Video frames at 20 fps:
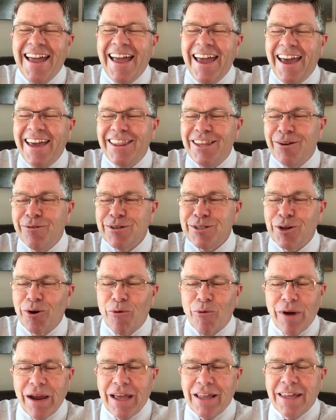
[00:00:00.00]
and there was a
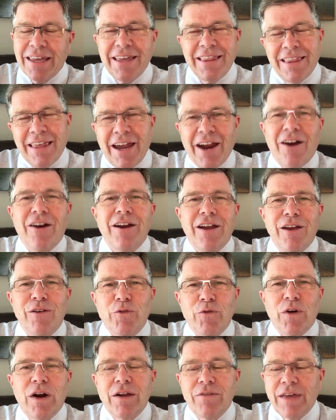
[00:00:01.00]
railing there in
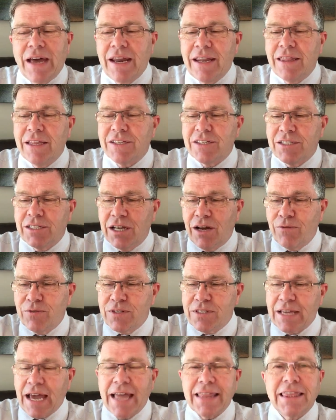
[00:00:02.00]
front of that, and this dove
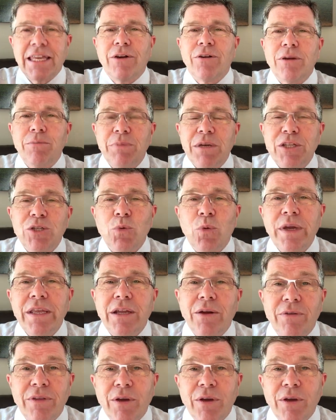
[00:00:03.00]
sat there in between there.